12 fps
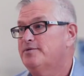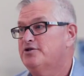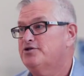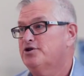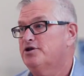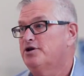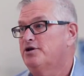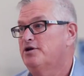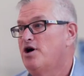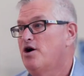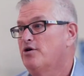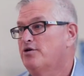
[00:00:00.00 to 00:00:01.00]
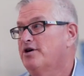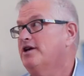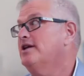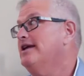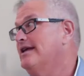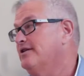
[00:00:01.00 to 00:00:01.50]
but it took a little longer to
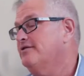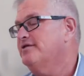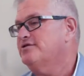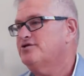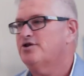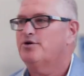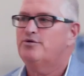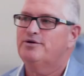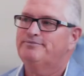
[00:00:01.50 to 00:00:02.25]
get into this showroom.